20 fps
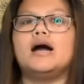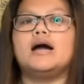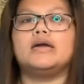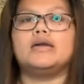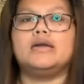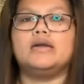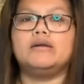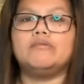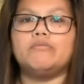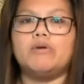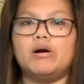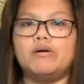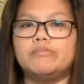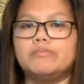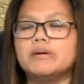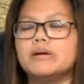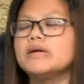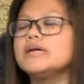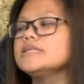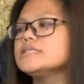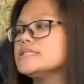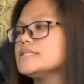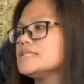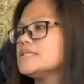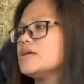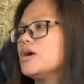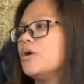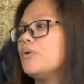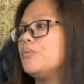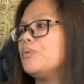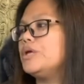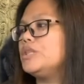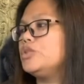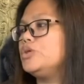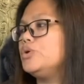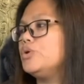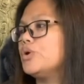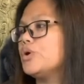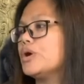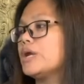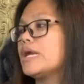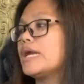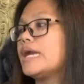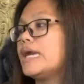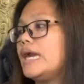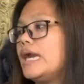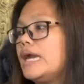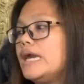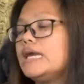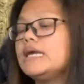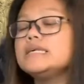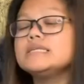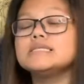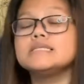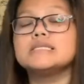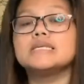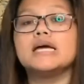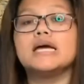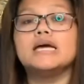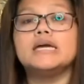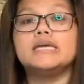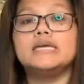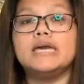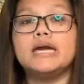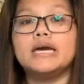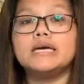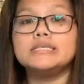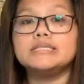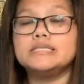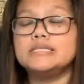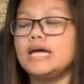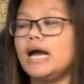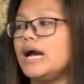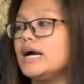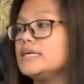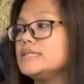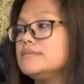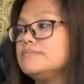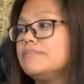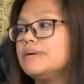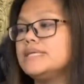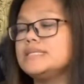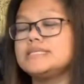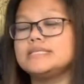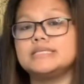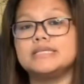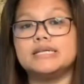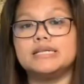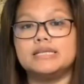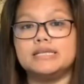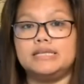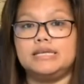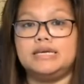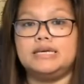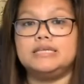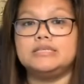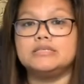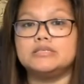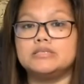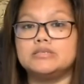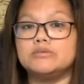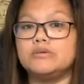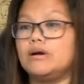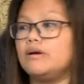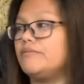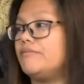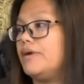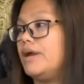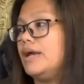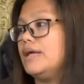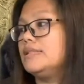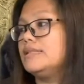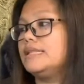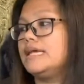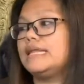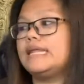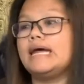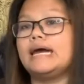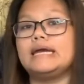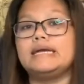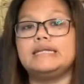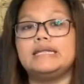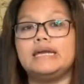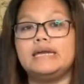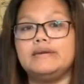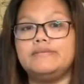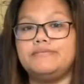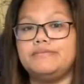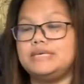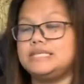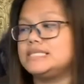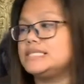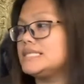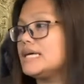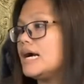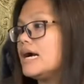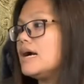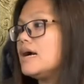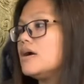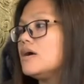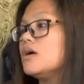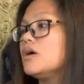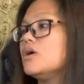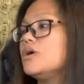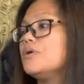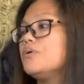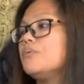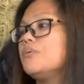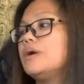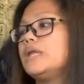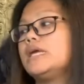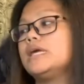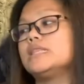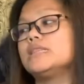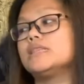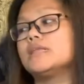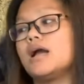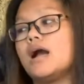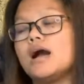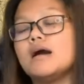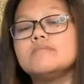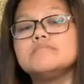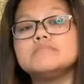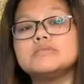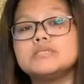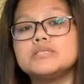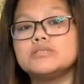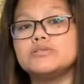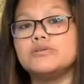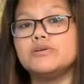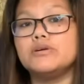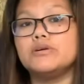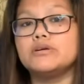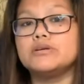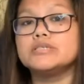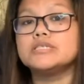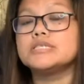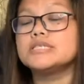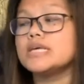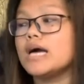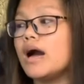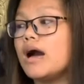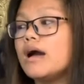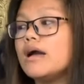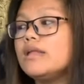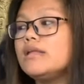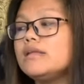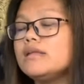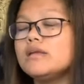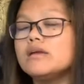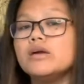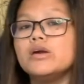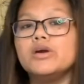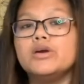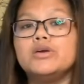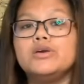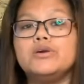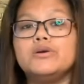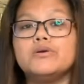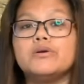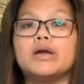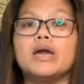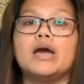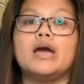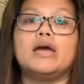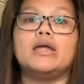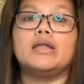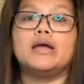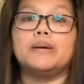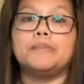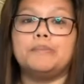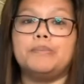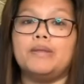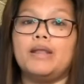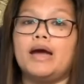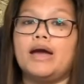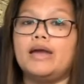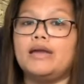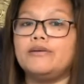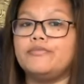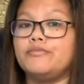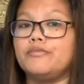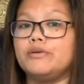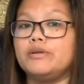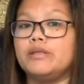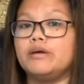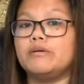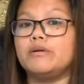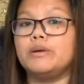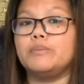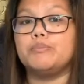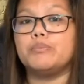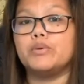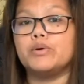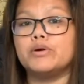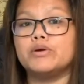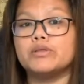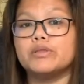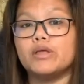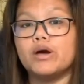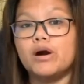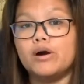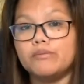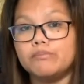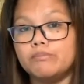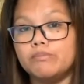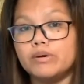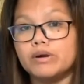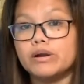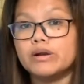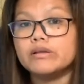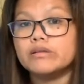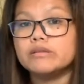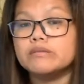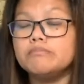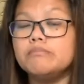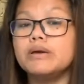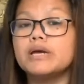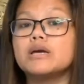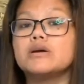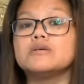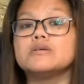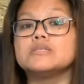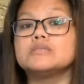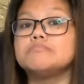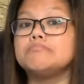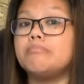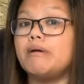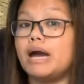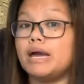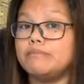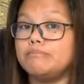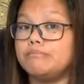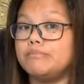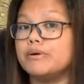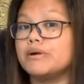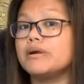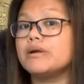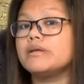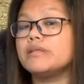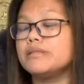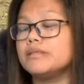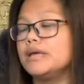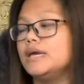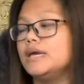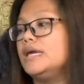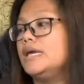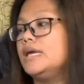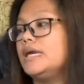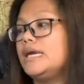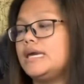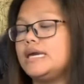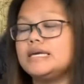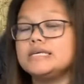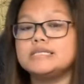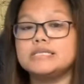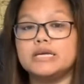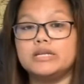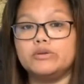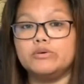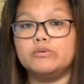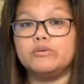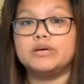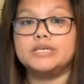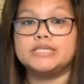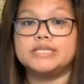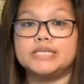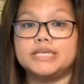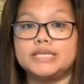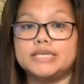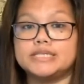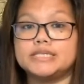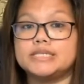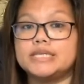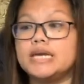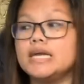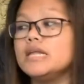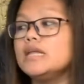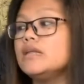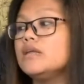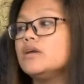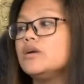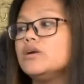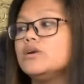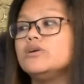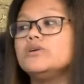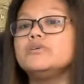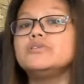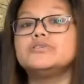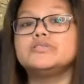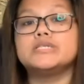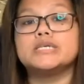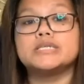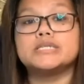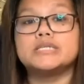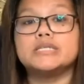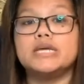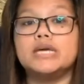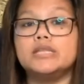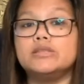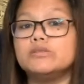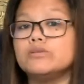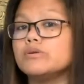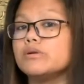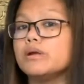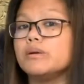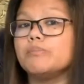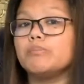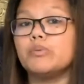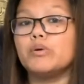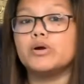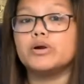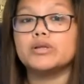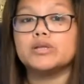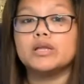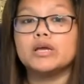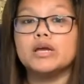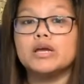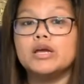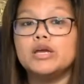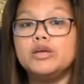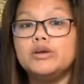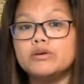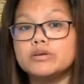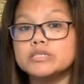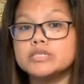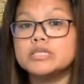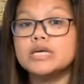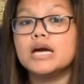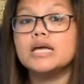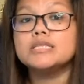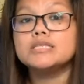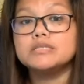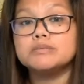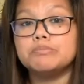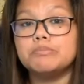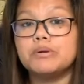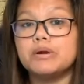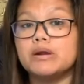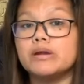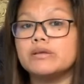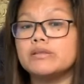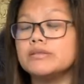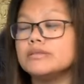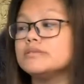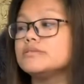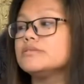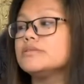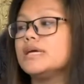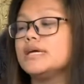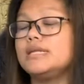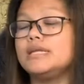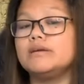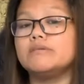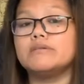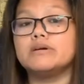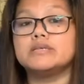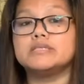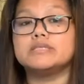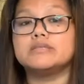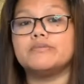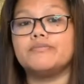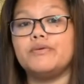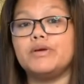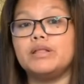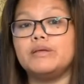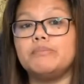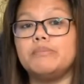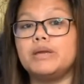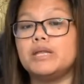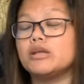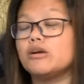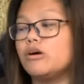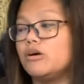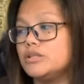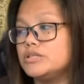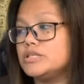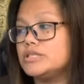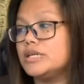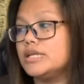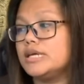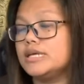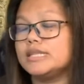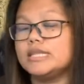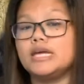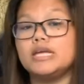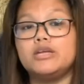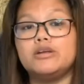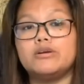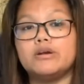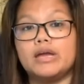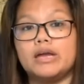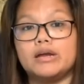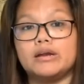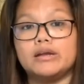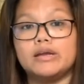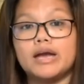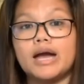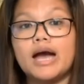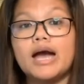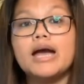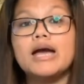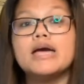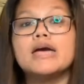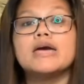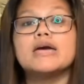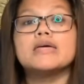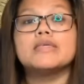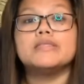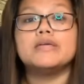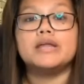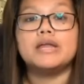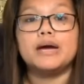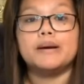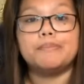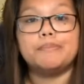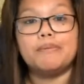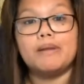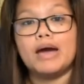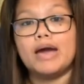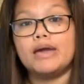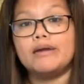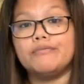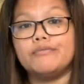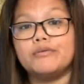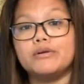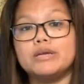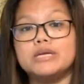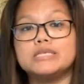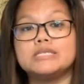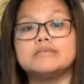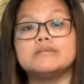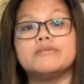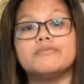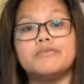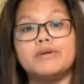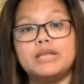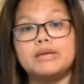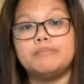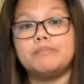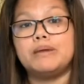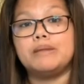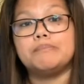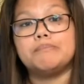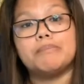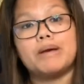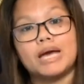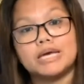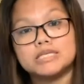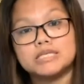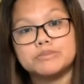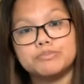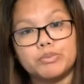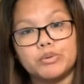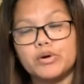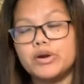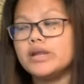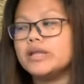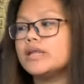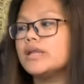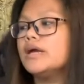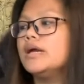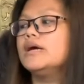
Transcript: E. Roberts, with your case, yes, the husband still needs to avail the 9A visa. When it comes to your son, you can apply for the report of birth because by birth, he is a dual citizen. You just need to report your son's birth to the nearest Philippine consulate in your area, then apply for his Philippine passport.